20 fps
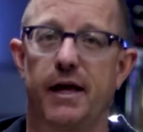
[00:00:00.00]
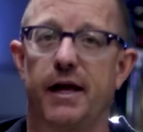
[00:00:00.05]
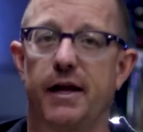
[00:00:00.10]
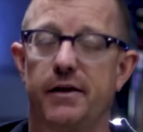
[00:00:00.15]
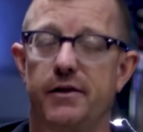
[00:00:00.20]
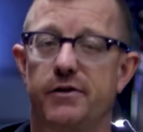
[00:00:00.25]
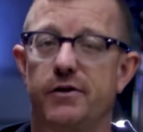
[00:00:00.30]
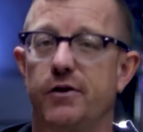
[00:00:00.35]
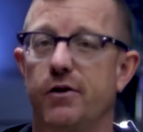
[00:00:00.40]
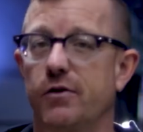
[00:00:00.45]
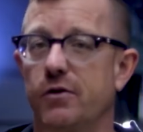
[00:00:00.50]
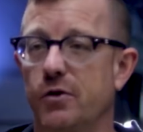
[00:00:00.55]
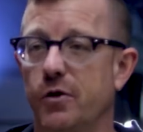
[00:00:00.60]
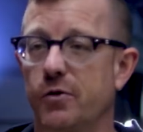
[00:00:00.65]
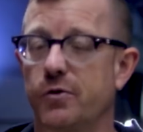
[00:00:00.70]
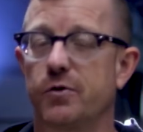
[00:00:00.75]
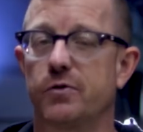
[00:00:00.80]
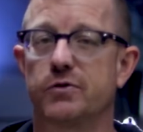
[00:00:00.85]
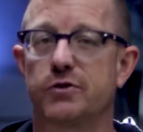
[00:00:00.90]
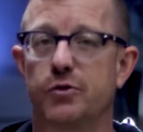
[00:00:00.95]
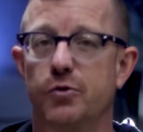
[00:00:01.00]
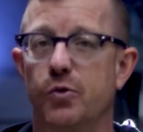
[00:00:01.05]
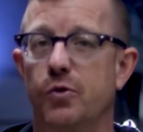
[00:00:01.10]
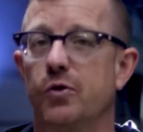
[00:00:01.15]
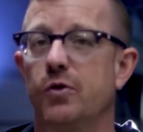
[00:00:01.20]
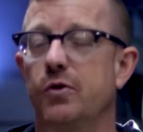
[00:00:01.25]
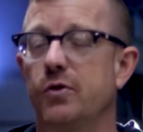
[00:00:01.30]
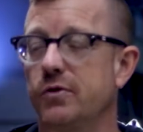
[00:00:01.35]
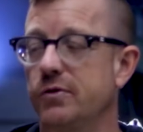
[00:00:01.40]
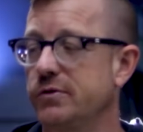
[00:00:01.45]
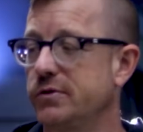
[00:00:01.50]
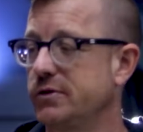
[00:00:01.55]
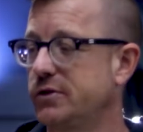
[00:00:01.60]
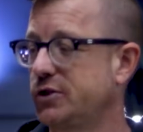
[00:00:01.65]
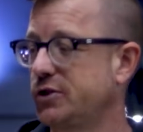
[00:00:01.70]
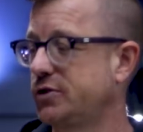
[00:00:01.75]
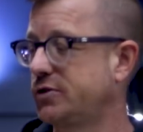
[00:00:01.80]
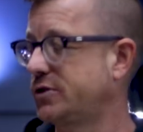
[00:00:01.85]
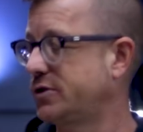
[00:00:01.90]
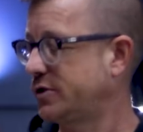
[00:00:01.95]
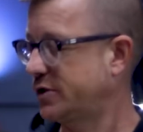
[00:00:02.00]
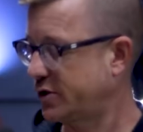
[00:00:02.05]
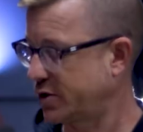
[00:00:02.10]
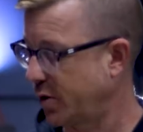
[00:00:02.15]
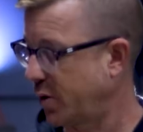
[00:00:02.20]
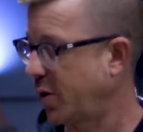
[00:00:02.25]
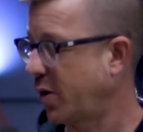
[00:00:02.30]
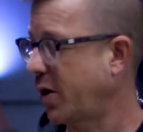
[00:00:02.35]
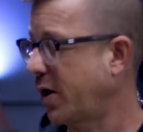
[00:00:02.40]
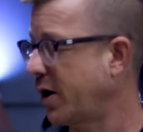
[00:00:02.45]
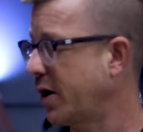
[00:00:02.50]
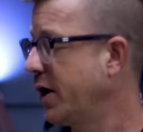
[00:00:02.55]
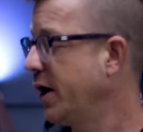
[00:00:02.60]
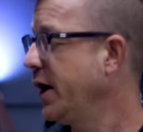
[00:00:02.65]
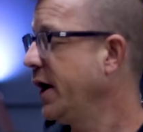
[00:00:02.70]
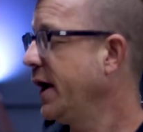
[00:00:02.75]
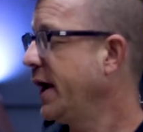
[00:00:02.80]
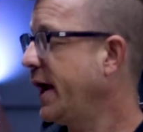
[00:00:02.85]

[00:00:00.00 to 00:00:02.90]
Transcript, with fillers: at your local tool store